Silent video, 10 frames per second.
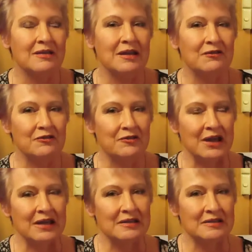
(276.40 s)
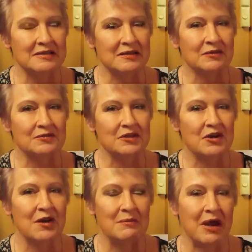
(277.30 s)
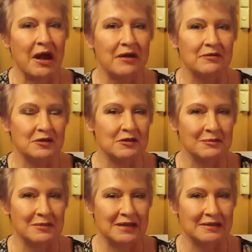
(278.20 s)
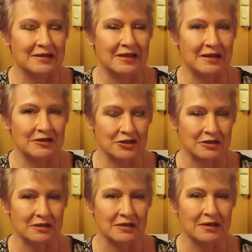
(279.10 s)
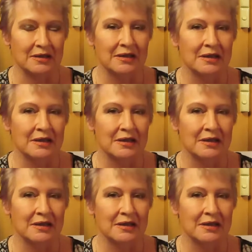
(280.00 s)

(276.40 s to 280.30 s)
In the phase of time after a meditation,